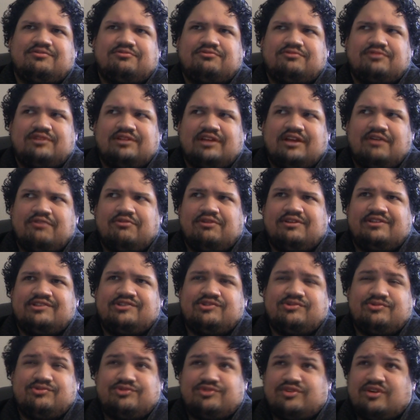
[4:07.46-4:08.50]
When I wanted
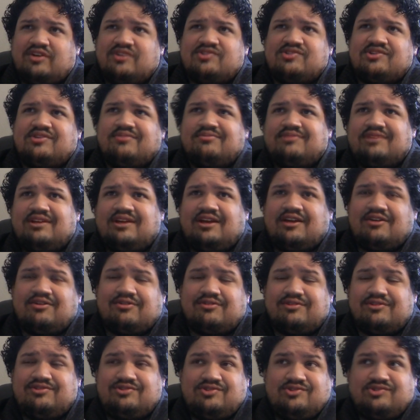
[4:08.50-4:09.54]
to draw something, I
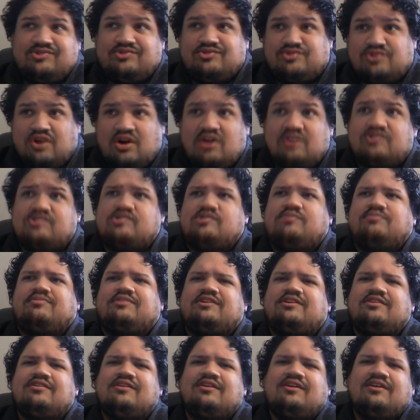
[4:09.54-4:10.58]
couldn't just draw
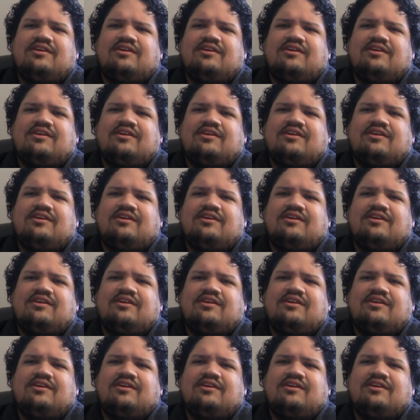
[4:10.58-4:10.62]
something.